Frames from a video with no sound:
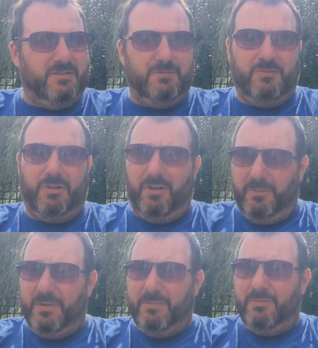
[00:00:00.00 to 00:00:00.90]
there were a
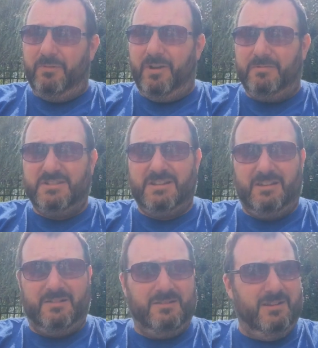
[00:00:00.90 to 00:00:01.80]
lot of people around
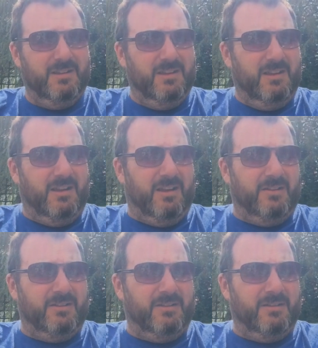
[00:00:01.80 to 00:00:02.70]
Stan,
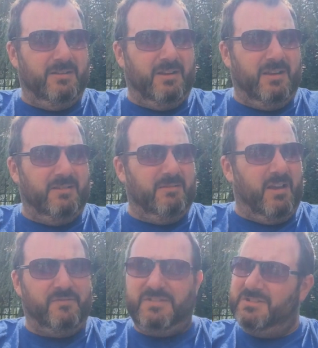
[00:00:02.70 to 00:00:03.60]
and
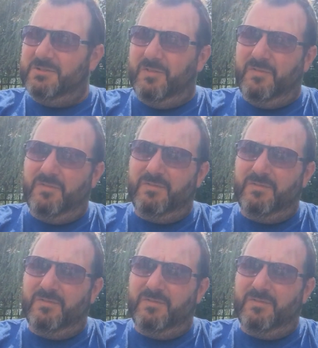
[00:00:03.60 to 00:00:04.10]
after stuff,